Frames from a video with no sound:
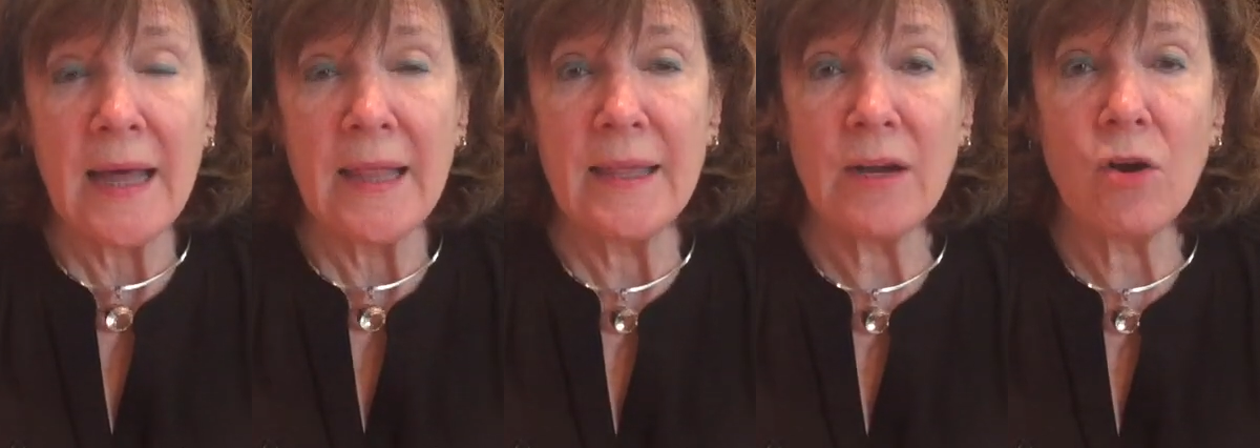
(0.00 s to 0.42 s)

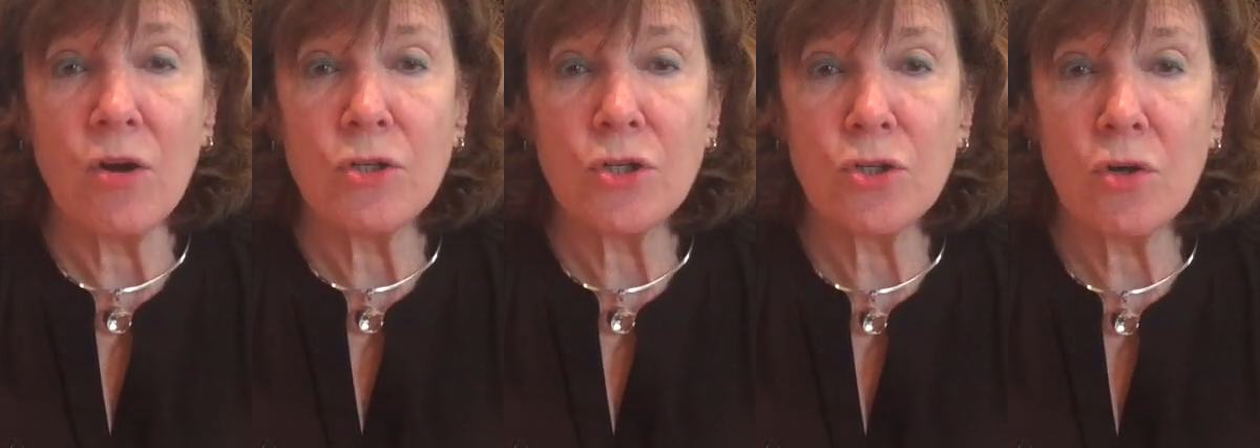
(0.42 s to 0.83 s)
There are
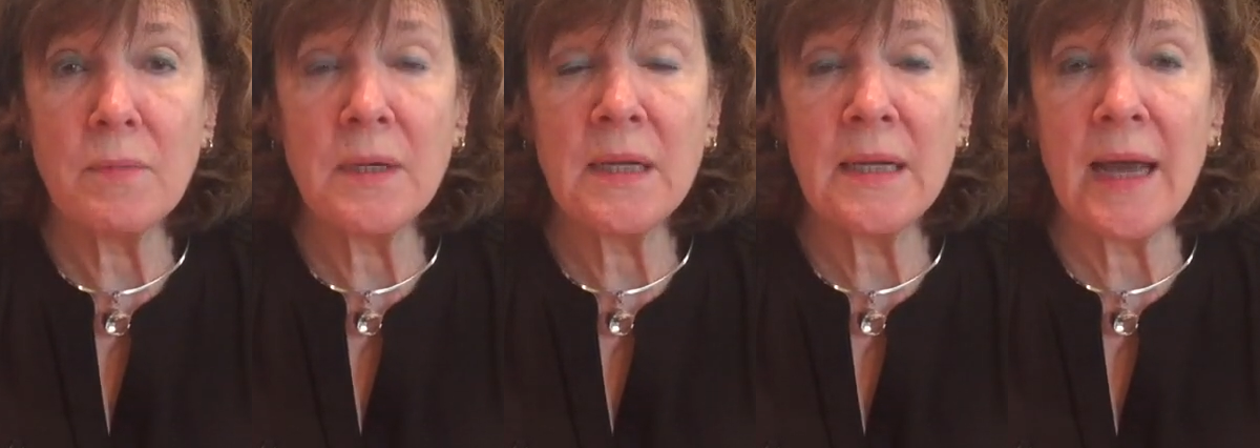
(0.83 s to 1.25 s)
so
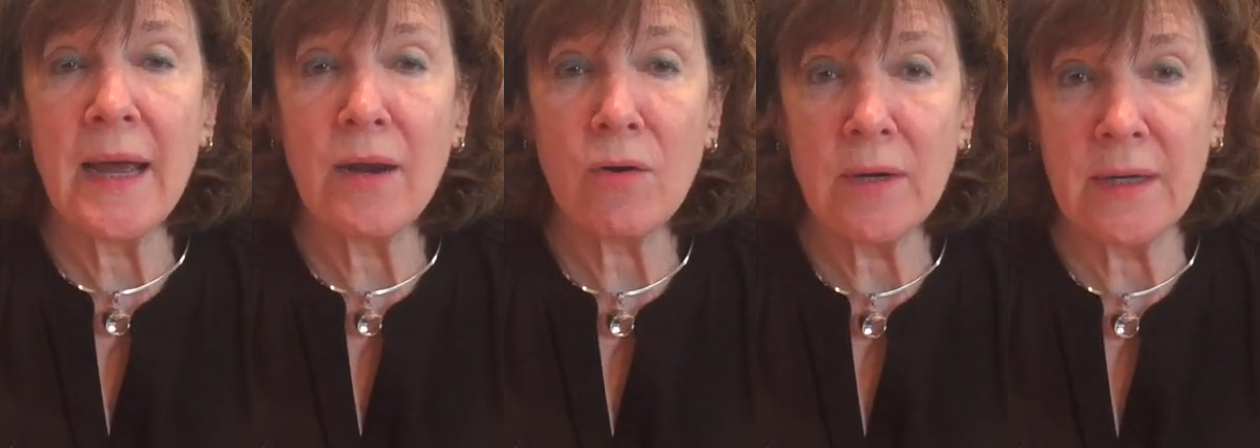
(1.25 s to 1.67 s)
many
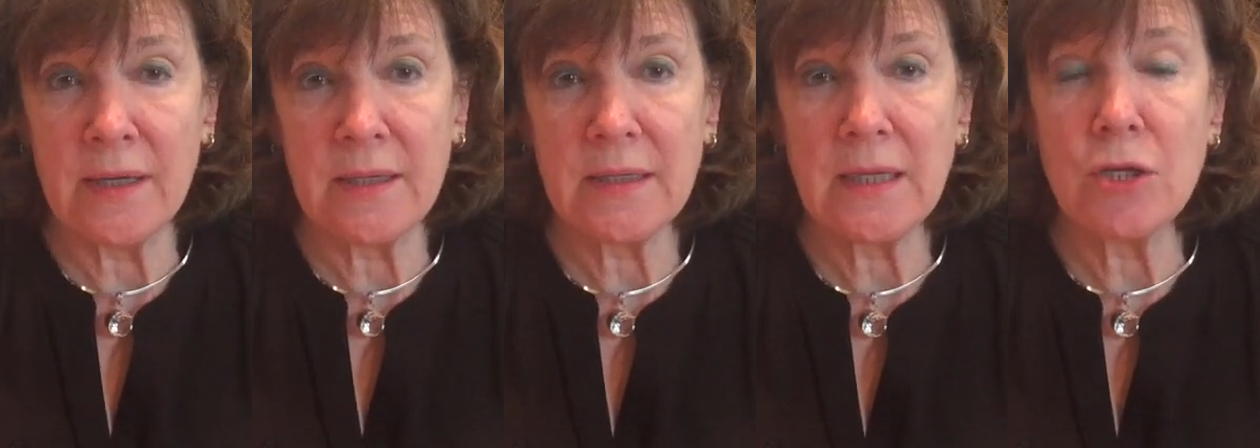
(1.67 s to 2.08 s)

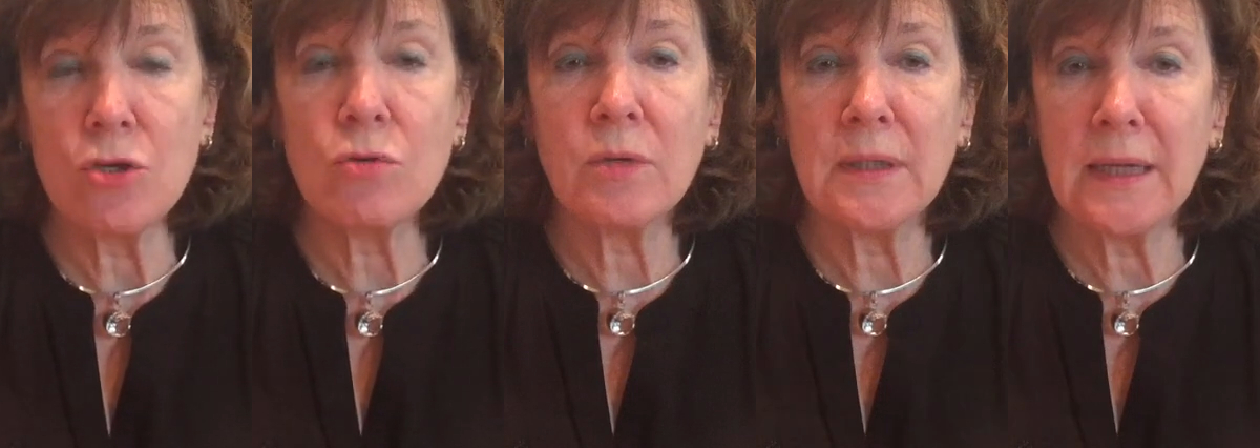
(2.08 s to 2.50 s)
areas that
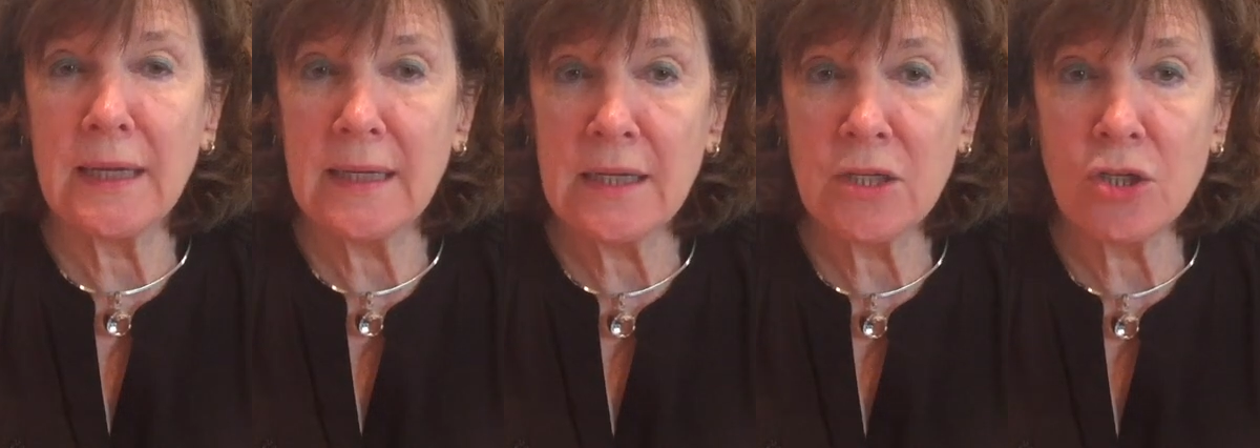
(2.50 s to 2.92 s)
you can
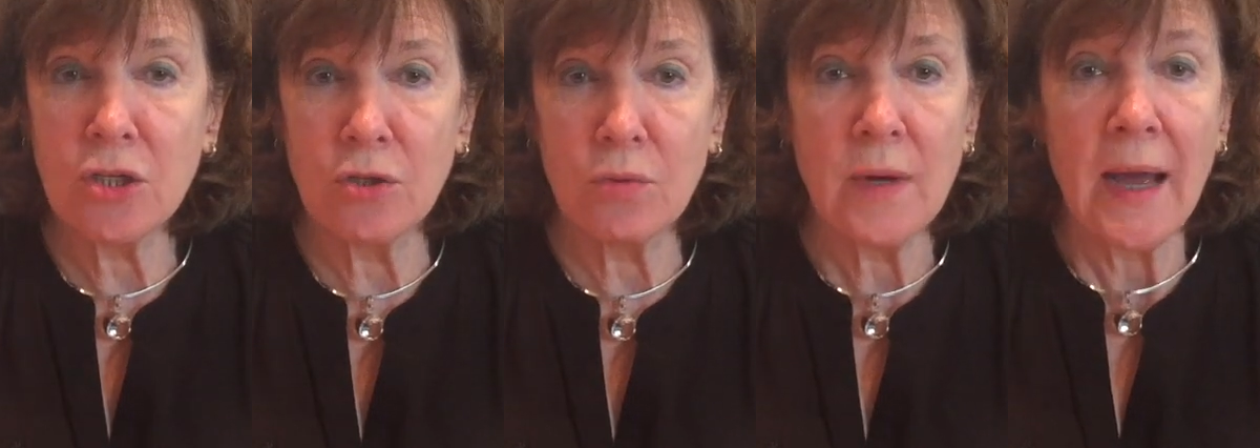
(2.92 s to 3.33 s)
get
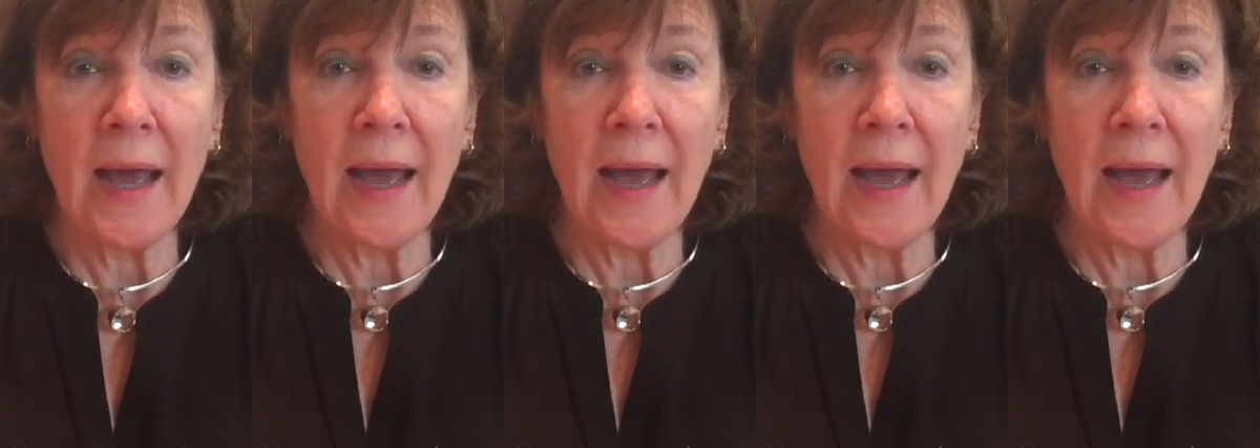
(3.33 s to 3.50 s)
into,